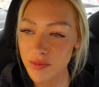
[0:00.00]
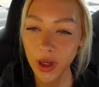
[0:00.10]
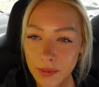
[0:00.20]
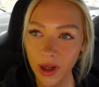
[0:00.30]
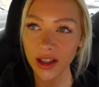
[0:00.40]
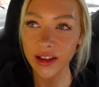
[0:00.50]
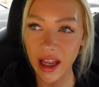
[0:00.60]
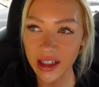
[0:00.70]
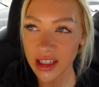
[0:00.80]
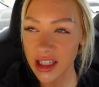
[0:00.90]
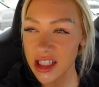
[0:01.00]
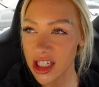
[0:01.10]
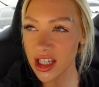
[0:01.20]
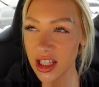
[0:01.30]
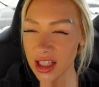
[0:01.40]
But I'm not landing
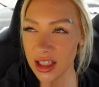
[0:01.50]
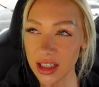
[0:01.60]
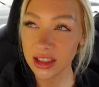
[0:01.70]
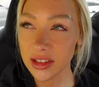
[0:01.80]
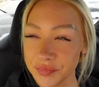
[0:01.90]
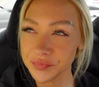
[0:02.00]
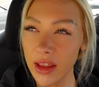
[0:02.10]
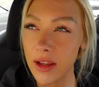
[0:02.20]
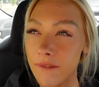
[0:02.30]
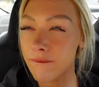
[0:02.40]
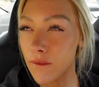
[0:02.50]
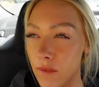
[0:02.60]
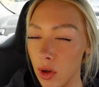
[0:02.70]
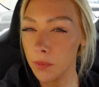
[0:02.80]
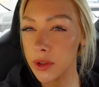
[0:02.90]
until I think
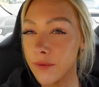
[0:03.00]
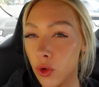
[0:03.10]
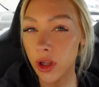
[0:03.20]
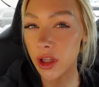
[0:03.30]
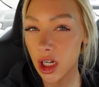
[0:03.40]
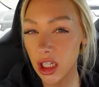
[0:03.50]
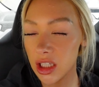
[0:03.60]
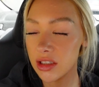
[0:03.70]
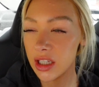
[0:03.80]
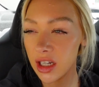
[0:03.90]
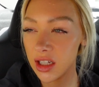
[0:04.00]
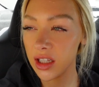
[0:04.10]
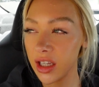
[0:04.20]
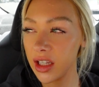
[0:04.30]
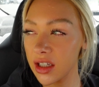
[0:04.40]
almost 4:30 in
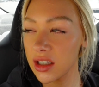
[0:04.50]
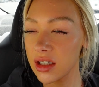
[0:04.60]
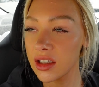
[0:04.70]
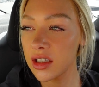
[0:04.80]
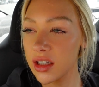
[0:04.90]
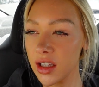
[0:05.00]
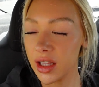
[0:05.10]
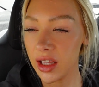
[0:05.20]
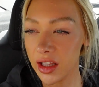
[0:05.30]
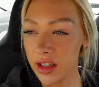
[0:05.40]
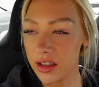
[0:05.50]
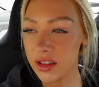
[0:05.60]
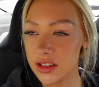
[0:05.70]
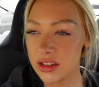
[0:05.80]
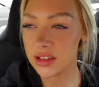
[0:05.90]
LA,
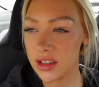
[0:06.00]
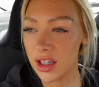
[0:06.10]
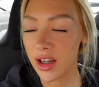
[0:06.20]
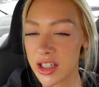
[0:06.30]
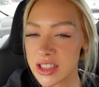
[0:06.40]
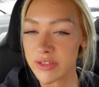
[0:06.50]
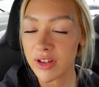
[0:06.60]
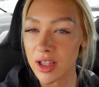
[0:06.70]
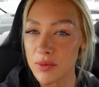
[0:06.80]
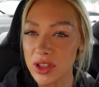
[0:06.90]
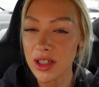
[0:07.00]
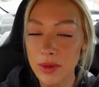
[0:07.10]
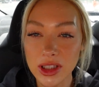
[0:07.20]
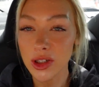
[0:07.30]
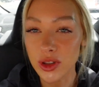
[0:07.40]
and I honestly feel like I'm just gonna
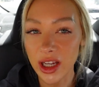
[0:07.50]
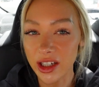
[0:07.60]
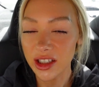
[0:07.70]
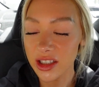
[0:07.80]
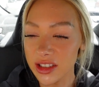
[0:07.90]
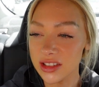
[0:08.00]
be so tired.